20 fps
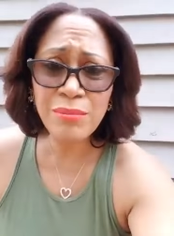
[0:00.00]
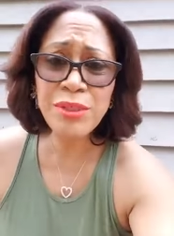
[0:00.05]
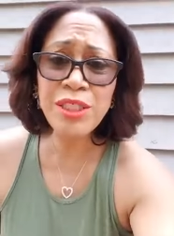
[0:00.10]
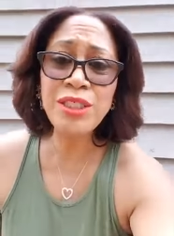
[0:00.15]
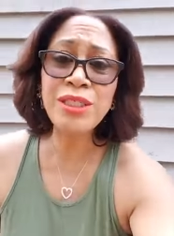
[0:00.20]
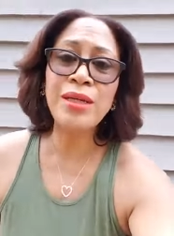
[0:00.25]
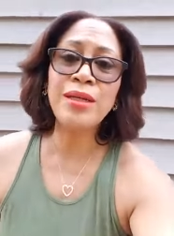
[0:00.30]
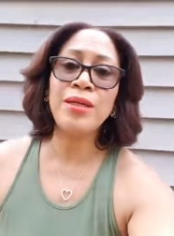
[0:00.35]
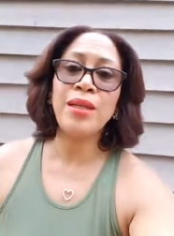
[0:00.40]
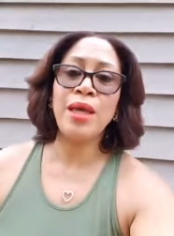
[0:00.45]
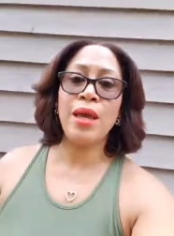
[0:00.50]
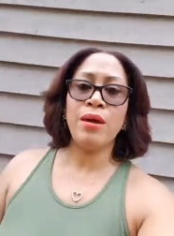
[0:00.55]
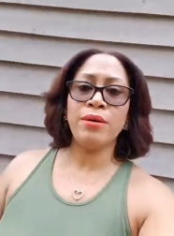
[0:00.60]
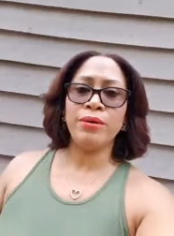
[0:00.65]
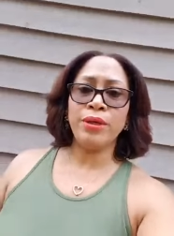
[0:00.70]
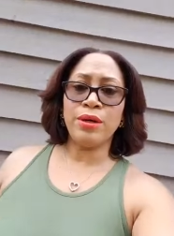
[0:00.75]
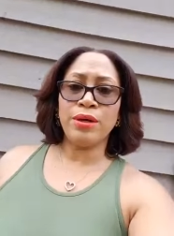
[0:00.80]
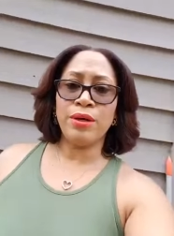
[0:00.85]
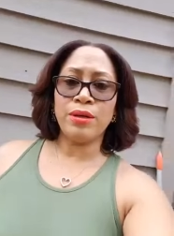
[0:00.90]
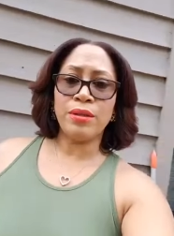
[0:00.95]
I'm gonna shut it
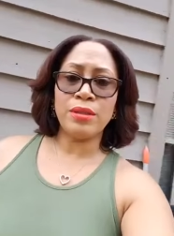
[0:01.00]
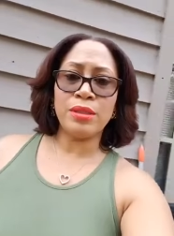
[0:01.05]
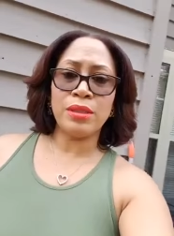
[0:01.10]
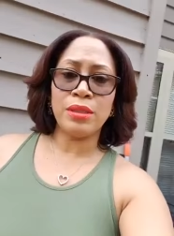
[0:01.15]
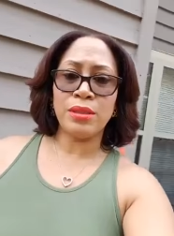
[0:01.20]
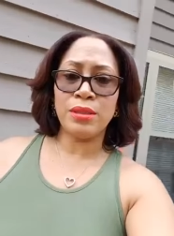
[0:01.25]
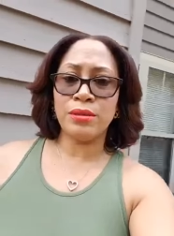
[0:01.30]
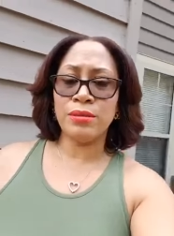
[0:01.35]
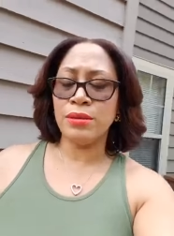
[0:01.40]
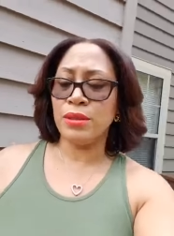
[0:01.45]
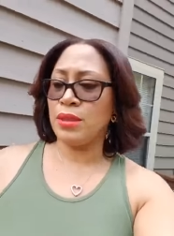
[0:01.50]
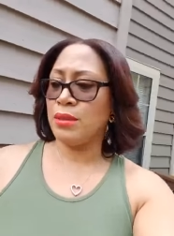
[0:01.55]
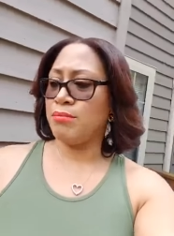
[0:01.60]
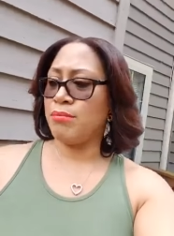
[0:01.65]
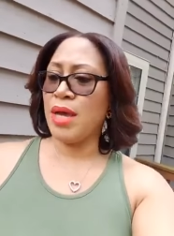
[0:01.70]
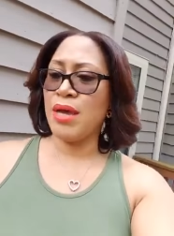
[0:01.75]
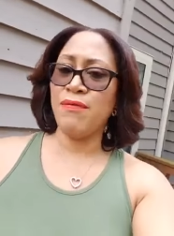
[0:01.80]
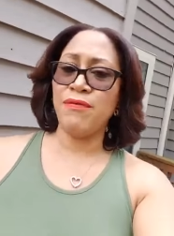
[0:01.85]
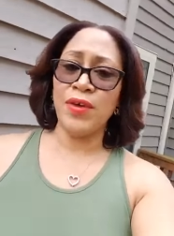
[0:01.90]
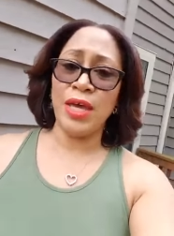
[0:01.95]
down, y'all. So
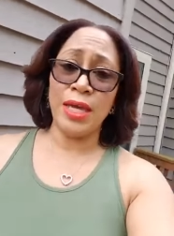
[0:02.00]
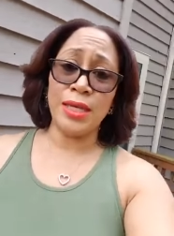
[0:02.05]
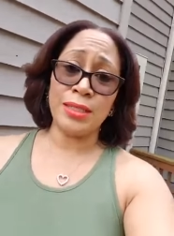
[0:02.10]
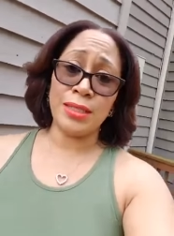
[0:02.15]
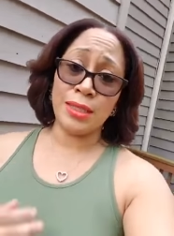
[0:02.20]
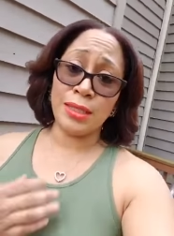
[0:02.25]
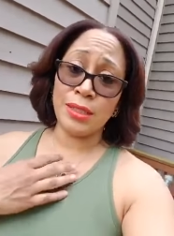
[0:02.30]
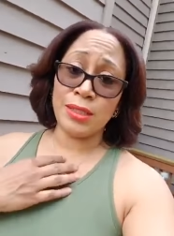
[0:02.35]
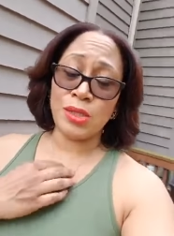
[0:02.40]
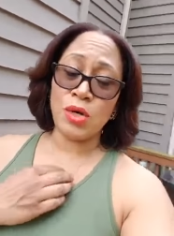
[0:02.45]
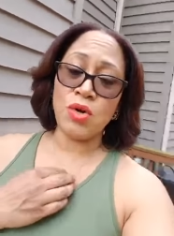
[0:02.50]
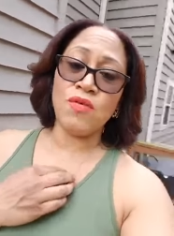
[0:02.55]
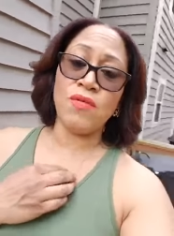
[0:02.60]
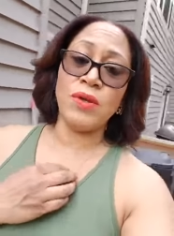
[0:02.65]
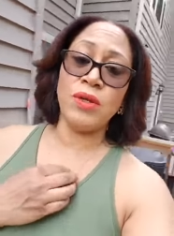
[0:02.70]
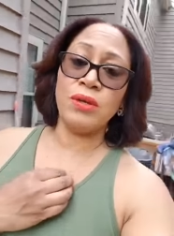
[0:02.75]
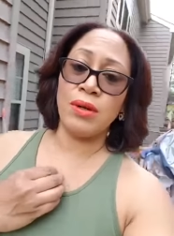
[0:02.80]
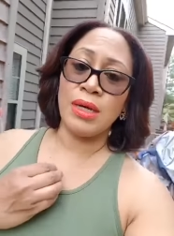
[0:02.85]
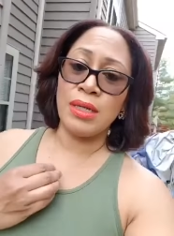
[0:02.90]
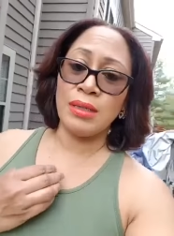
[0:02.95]
my fasting is over.
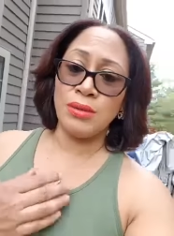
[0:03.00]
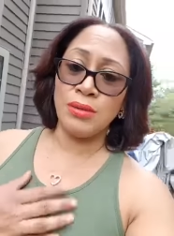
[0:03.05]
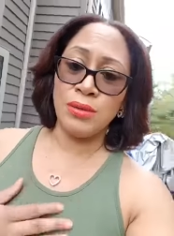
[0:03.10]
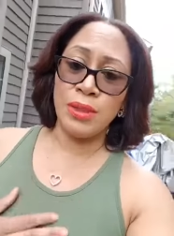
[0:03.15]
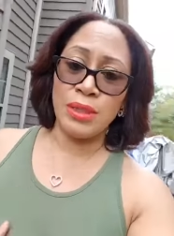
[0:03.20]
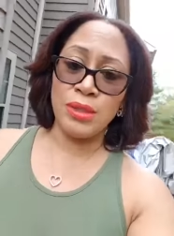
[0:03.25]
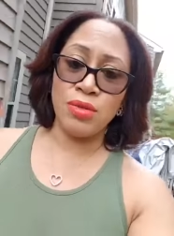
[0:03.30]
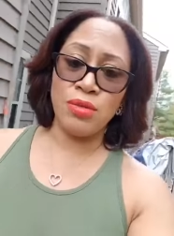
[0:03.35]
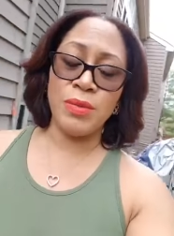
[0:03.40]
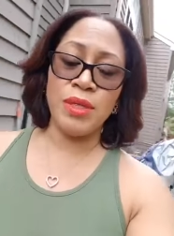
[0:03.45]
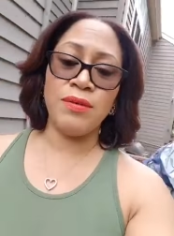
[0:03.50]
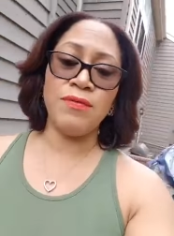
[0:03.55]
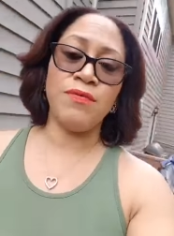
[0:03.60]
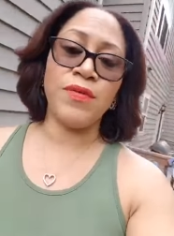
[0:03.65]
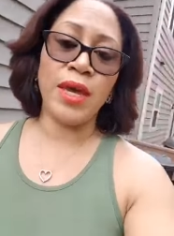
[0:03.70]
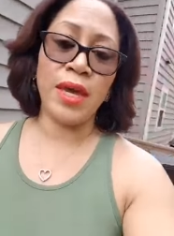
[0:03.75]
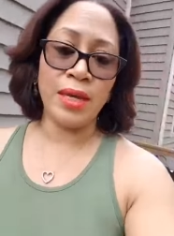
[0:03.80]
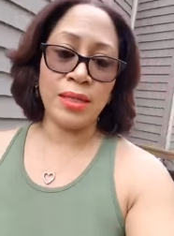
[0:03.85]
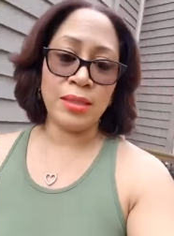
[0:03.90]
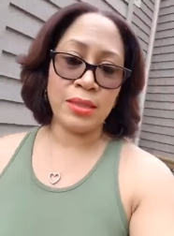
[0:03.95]
You know, I do intermittent
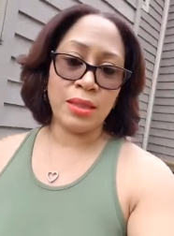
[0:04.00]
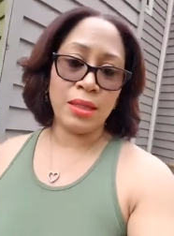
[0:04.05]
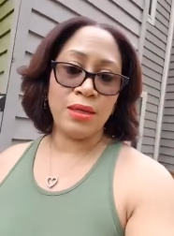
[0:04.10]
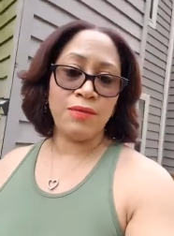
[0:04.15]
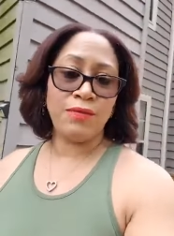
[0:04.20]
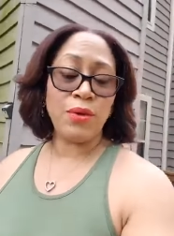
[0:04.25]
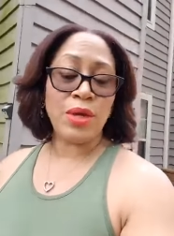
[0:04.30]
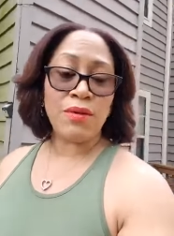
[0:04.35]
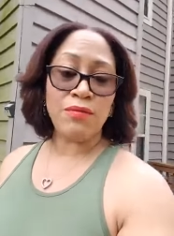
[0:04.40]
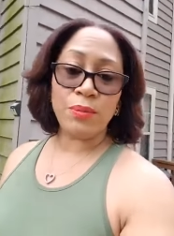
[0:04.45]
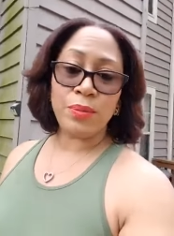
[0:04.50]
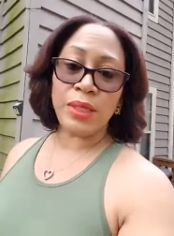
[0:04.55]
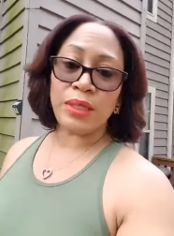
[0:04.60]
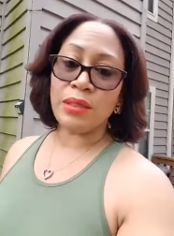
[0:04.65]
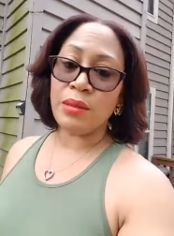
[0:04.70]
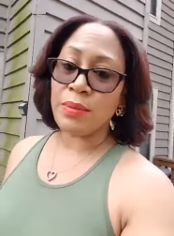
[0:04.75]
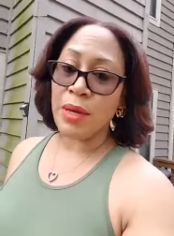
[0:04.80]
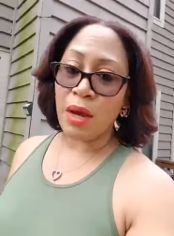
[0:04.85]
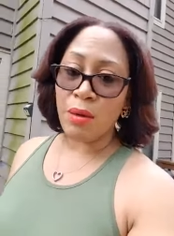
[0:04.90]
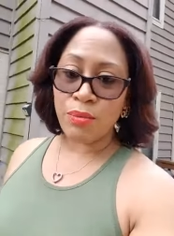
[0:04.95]
fasting. If you haven't
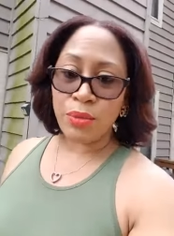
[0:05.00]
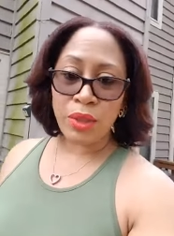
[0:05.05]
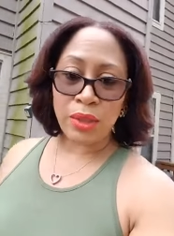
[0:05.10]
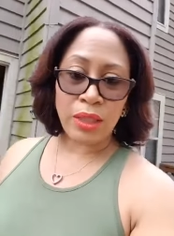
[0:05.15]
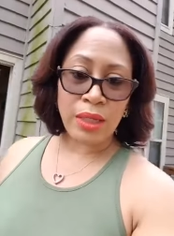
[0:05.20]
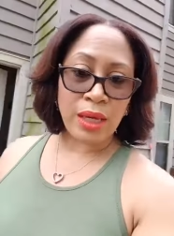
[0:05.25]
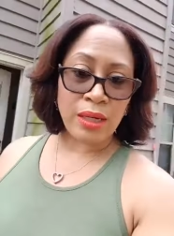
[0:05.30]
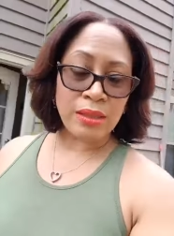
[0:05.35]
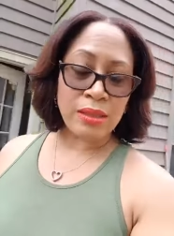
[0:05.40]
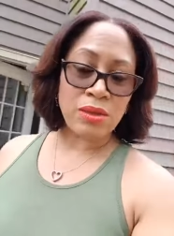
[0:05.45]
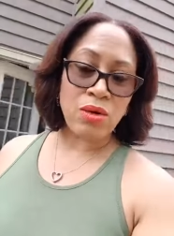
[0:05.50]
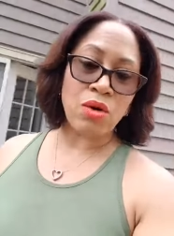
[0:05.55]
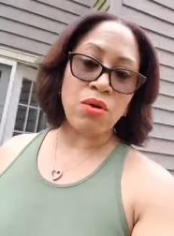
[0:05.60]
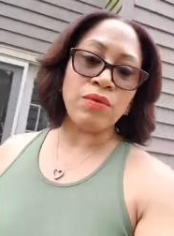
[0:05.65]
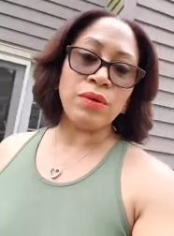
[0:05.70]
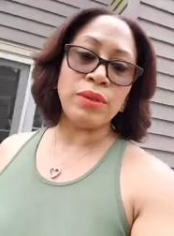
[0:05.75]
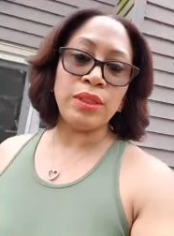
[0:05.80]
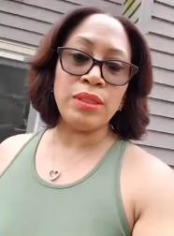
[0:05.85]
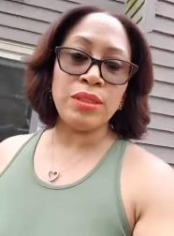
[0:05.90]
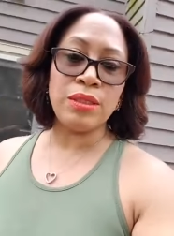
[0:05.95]
picked up our book yet, it's called
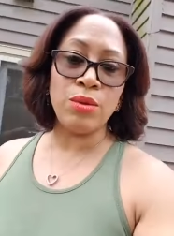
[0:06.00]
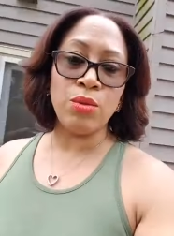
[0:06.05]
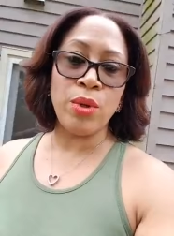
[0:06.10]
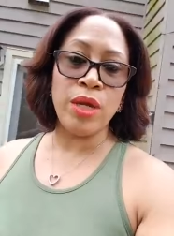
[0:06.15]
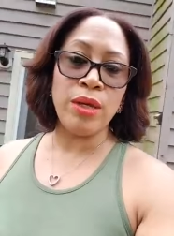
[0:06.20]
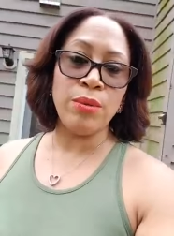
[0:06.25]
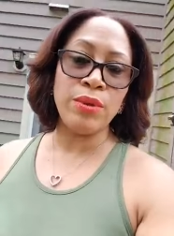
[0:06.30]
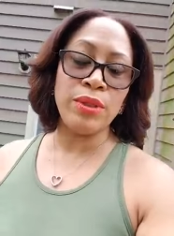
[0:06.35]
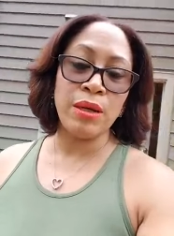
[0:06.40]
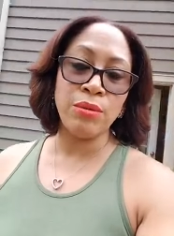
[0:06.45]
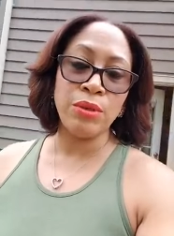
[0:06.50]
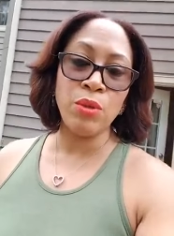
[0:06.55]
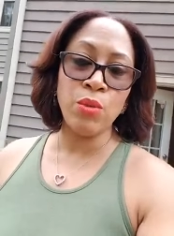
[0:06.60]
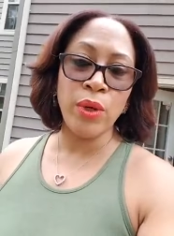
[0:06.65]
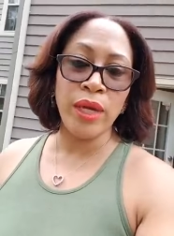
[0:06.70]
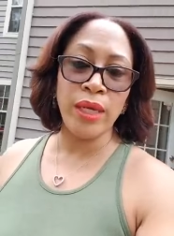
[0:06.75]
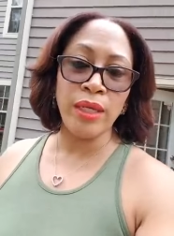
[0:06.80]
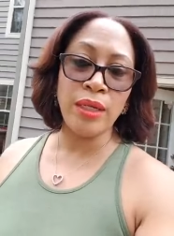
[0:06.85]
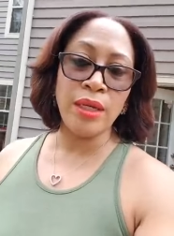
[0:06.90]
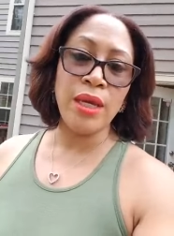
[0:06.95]
Release the Weight Without the
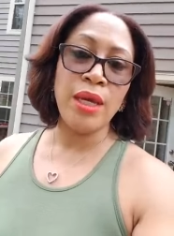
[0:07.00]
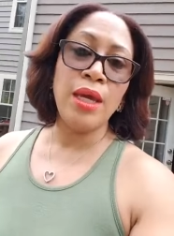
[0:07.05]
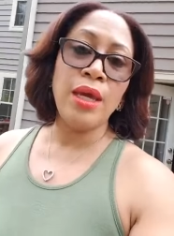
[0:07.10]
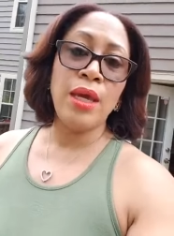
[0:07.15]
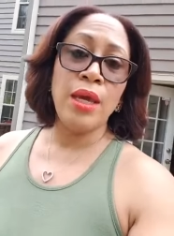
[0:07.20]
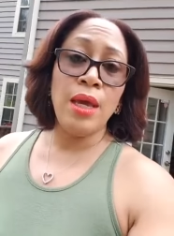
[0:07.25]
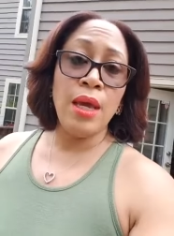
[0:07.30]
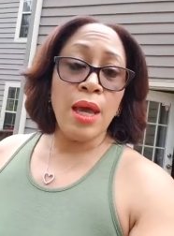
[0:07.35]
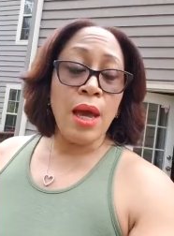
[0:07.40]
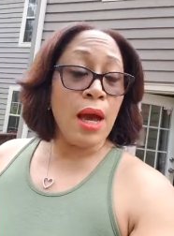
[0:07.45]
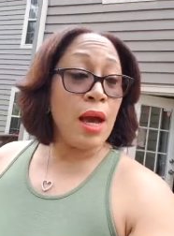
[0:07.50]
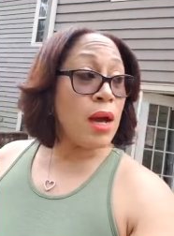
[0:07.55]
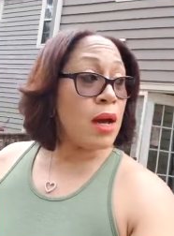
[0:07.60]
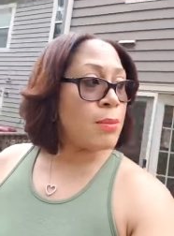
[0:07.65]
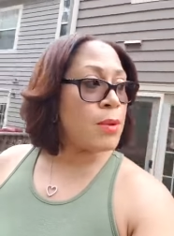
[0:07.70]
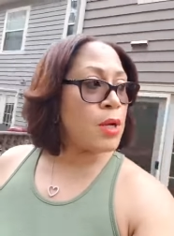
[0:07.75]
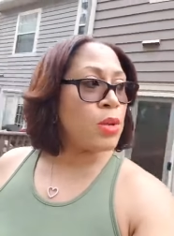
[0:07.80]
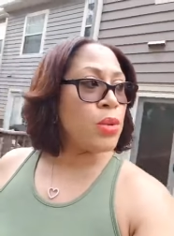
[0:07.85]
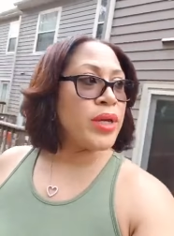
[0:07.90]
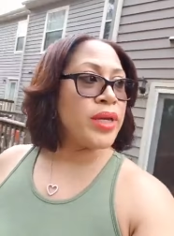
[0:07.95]
Weight
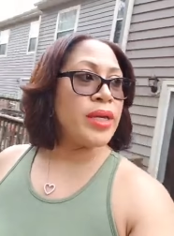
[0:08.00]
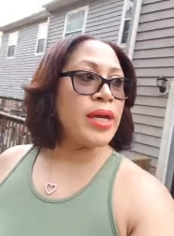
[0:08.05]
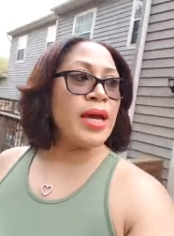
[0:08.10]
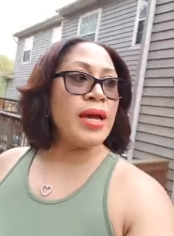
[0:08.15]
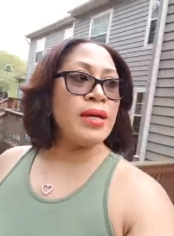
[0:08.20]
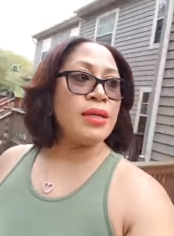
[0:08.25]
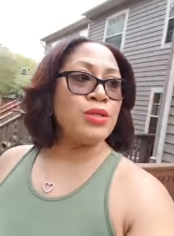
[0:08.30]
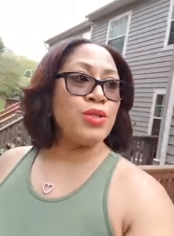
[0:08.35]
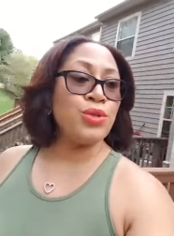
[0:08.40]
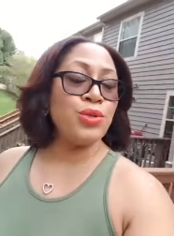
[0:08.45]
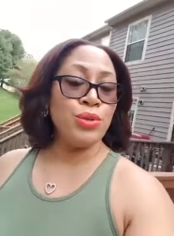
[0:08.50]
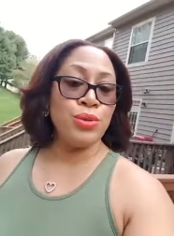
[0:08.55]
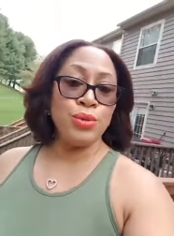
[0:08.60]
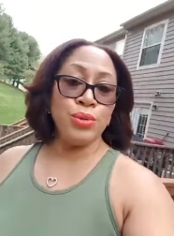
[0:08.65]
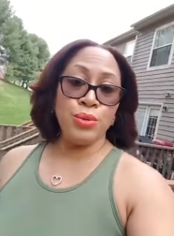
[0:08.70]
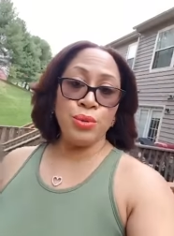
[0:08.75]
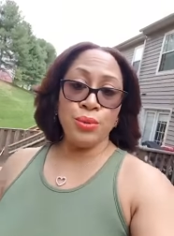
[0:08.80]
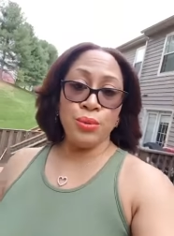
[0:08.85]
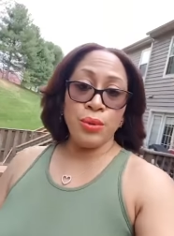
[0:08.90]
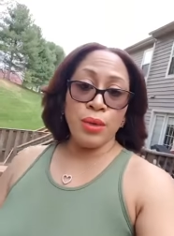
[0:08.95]
um, A Quick Guide
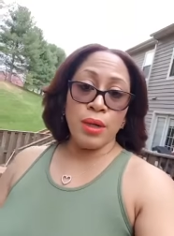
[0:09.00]
to